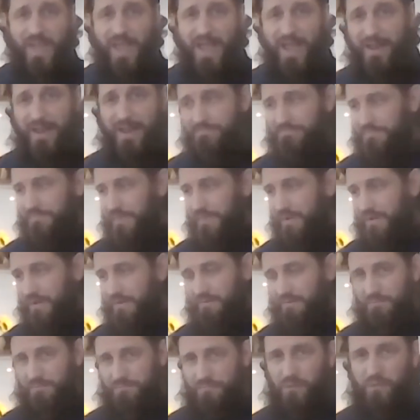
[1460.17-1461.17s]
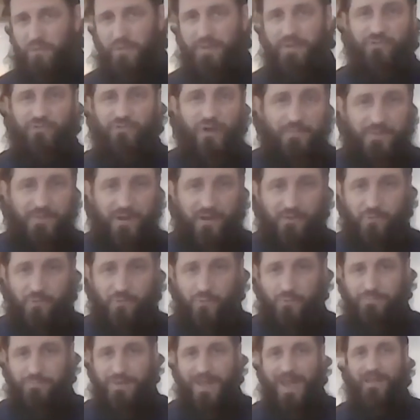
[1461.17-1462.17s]
and pulling a drop down
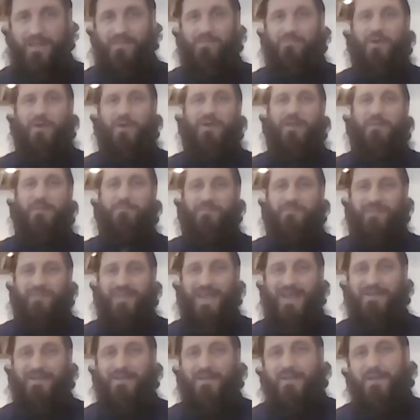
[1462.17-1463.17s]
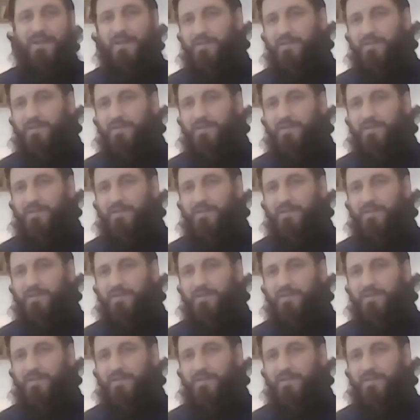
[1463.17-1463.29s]
door would back them right up to that.